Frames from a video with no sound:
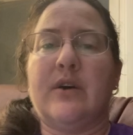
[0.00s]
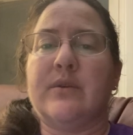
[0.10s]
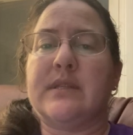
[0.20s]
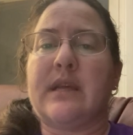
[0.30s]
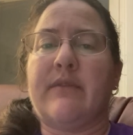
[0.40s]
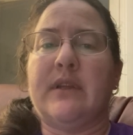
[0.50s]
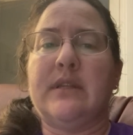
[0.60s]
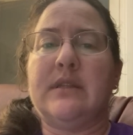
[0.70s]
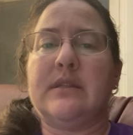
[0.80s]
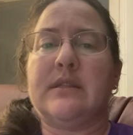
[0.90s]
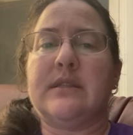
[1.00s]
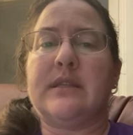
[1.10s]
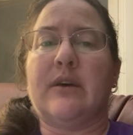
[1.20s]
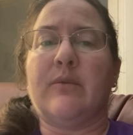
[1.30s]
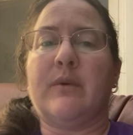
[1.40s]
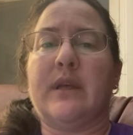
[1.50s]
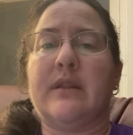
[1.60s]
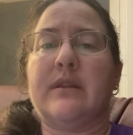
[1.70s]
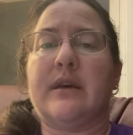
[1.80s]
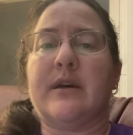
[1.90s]
07, dealt with
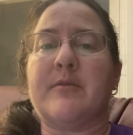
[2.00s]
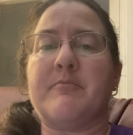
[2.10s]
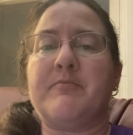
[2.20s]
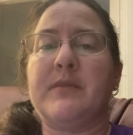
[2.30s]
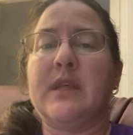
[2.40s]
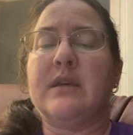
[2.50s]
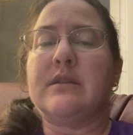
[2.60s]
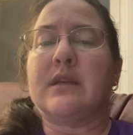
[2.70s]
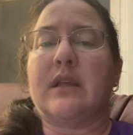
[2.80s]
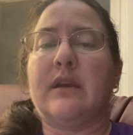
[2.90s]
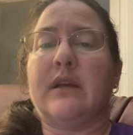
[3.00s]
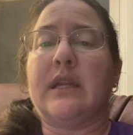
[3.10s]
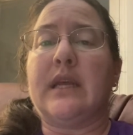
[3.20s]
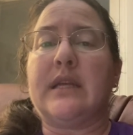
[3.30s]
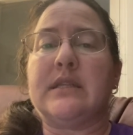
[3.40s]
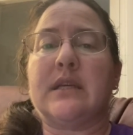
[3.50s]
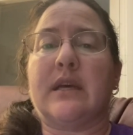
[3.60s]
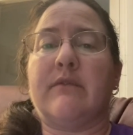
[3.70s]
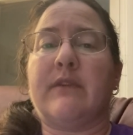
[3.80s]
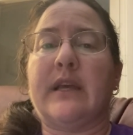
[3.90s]
declaring an end to
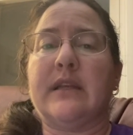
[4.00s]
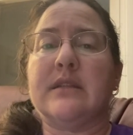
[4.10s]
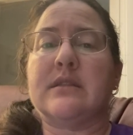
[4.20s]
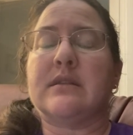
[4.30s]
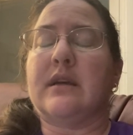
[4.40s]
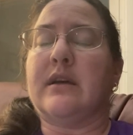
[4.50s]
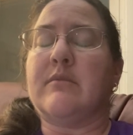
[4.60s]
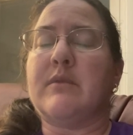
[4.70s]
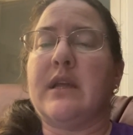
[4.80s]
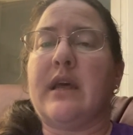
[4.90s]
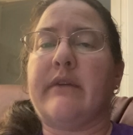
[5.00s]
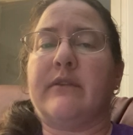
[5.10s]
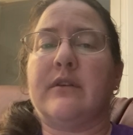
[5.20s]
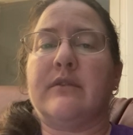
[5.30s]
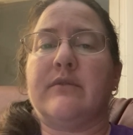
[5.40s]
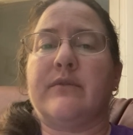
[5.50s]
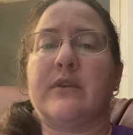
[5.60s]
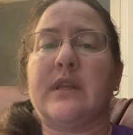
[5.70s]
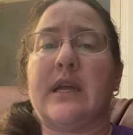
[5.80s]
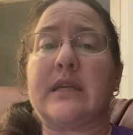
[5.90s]
gun violence, an effort for
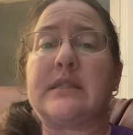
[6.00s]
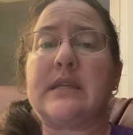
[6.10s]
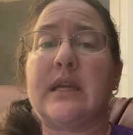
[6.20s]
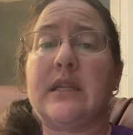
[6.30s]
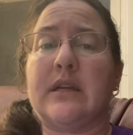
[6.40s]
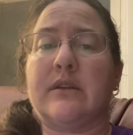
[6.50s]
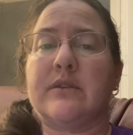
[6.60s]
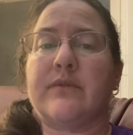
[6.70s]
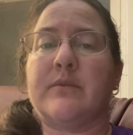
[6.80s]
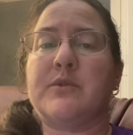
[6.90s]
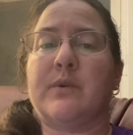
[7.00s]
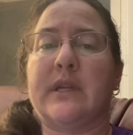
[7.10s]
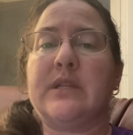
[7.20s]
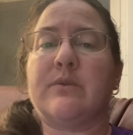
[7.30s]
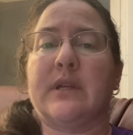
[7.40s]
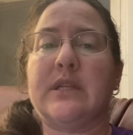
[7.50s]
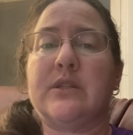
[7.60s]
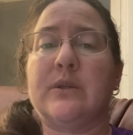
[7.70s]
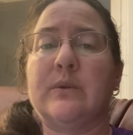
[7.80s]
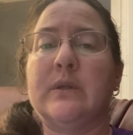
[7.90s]
the next 10 years from
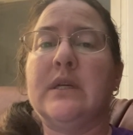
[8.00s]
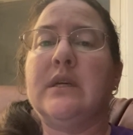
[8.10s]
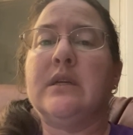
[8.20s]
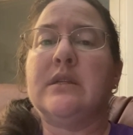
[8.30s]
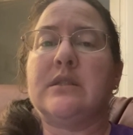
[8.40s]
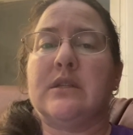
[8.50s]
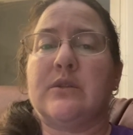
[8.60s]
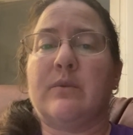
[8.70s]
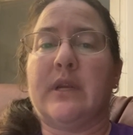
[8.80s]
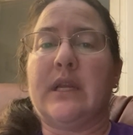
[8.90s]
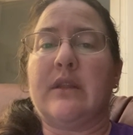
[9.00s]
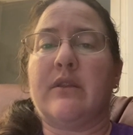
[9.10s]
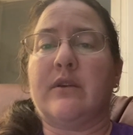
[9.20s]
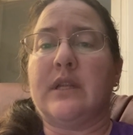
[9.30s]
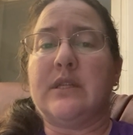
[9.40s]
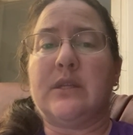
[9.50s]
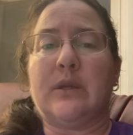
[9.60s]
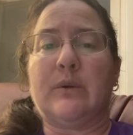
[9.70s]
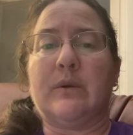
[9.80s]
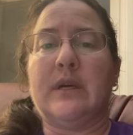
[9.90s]
2022 to
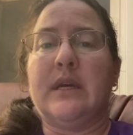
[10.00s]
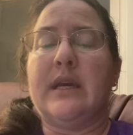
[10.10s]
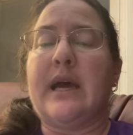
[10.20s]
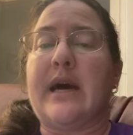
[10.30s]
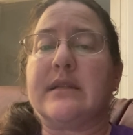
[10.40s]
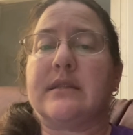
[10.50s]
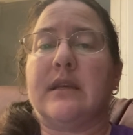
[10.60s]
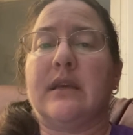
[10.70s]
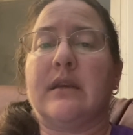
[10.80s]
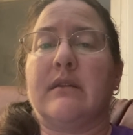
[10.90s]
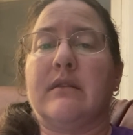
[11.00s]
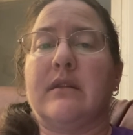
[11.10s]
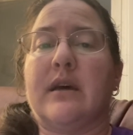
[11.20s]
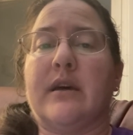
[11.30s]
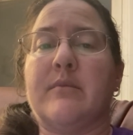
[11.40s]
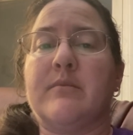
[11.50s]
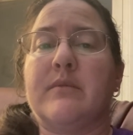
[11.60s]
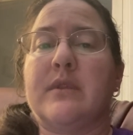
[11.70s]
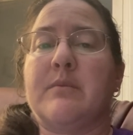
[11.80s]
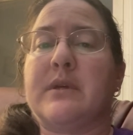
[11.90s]
2032, asking um,
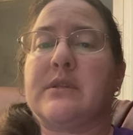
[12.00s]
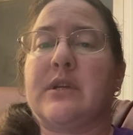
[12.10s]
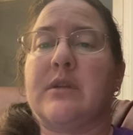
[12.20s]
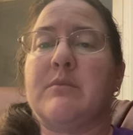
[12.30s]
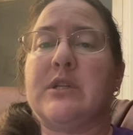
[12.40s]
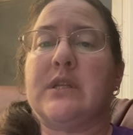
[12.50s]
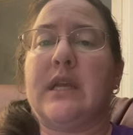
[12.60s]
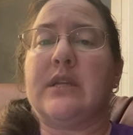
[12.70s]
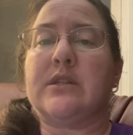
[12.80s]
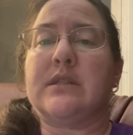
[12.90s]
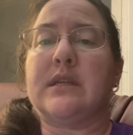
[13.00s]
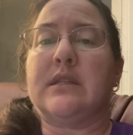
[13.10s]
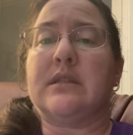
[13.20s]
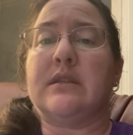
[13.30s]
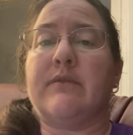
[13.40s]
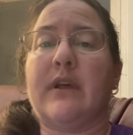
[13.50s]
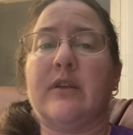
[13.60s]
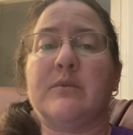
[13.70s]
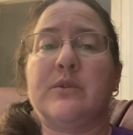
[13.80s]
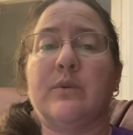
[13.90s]
the Presbyterian Mission Agency to
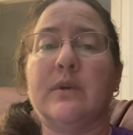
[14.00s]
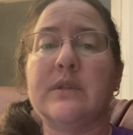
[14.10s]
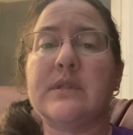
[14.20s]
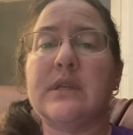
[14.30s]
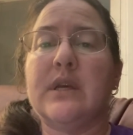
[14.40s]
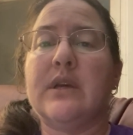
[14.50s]
develop tools